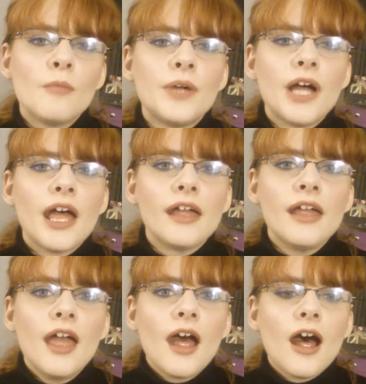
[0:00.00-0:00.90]
but
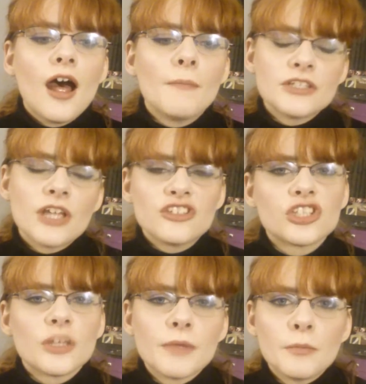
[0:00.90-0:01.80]
that's just
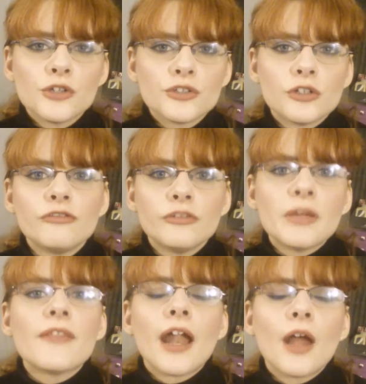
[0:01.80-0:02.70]
something personal for
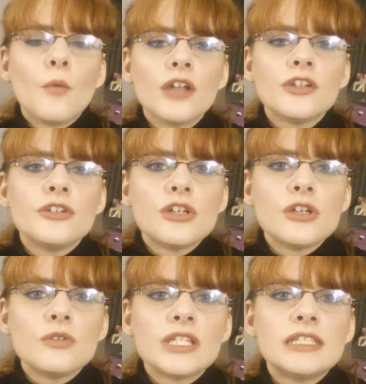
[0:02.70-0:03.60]
me that I want to
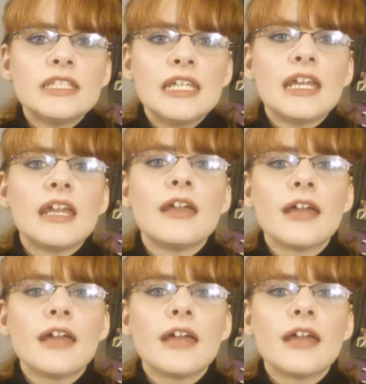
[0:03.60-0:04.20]
do to see